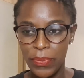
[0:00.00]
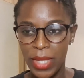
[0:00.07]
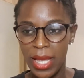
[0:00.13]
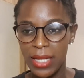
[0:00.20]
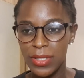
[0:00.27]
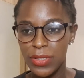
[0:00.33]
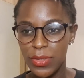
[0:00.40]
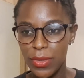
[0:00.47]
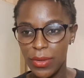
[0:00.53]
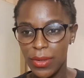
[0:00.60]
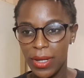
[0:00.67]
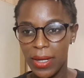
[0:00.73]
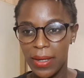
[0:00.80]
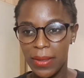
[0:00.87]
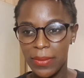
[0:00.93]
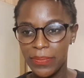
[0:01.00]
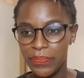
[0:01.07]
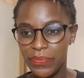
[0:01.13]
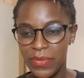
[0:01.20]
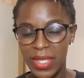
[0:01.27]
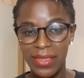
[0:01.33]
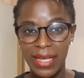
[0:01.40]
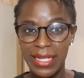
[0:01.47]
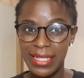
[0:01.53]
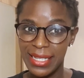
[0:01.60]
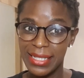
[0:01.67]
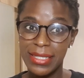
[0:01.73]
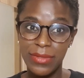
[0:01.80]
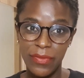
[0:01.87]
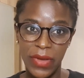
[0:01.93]
And so that
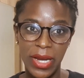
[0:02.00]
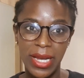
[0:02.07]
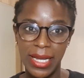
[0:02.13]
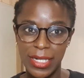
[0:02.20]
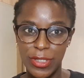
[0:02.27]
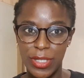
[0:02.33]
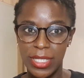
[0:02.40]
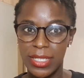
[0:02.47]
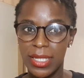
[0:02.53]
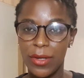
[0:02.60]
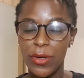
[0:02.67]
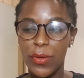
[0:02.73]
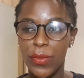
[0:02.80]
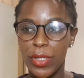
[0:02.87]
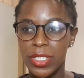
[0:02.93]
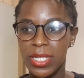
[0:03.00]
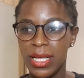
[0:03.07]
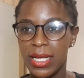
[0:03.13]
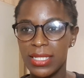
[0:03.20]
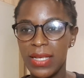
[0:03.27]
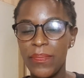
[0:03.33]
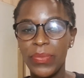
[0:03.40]
it's very interesting. Go watch that.